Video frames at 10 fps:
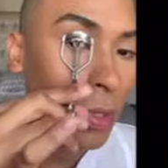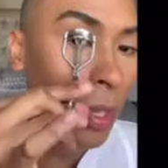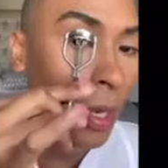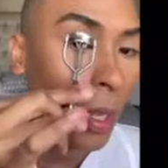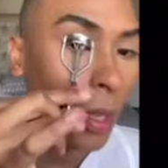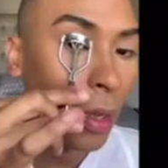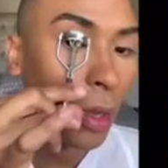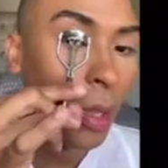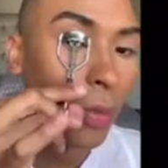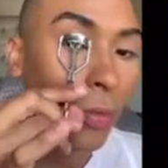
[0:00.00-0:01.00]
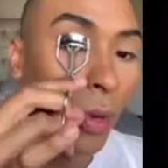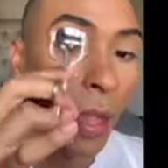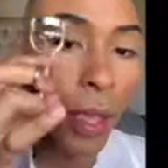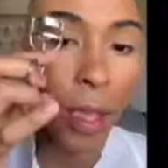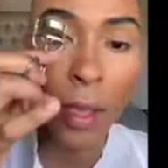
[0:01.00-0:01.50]
times just to get
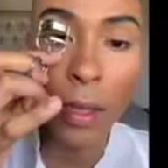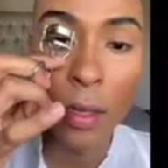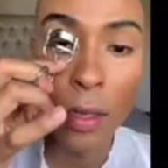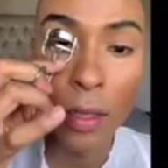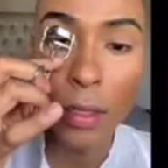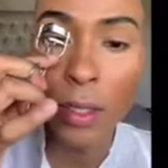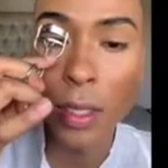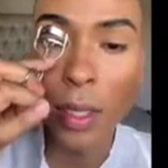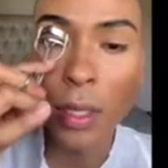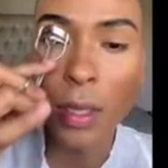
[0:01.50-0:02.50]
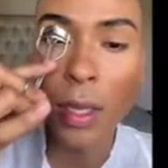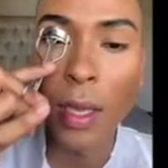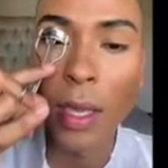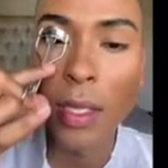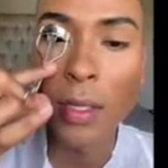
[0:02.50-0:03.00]
every hair curled.
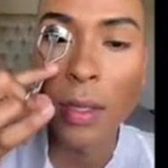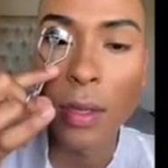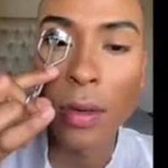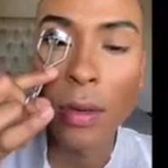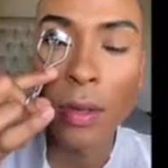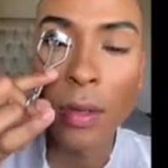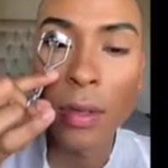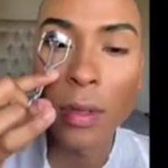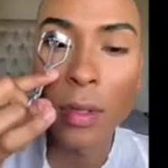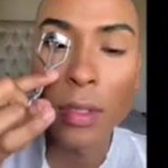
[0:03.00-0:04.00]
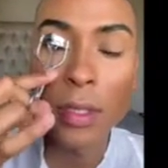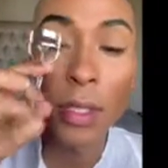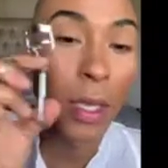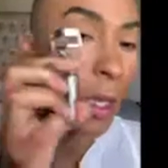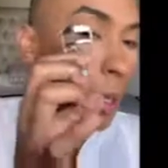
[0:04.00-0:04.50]
The hairs in the
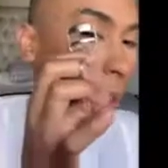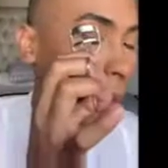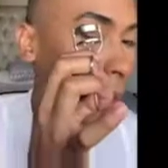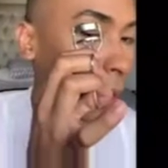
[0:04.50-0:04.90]
corners